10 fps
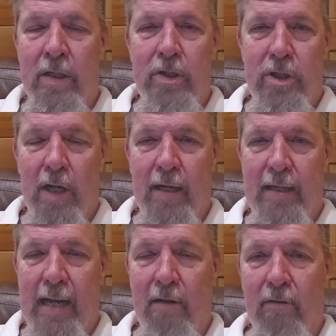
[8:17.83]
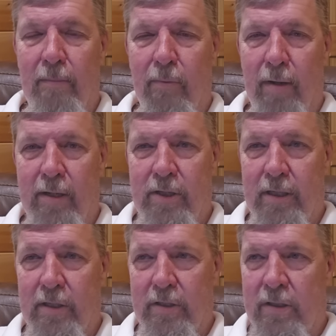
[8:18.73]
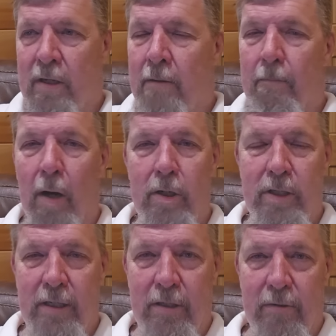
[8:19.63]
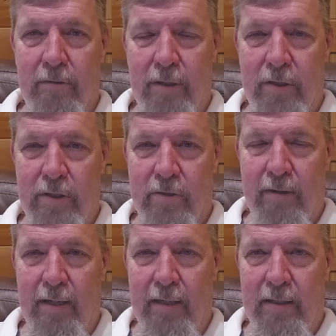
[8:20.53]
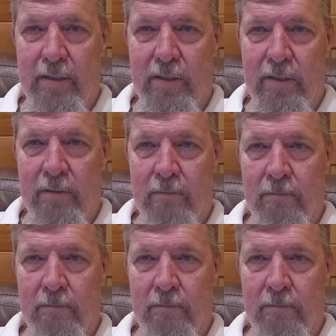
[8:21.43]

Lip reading: shutting down the bridges, marching through the streets.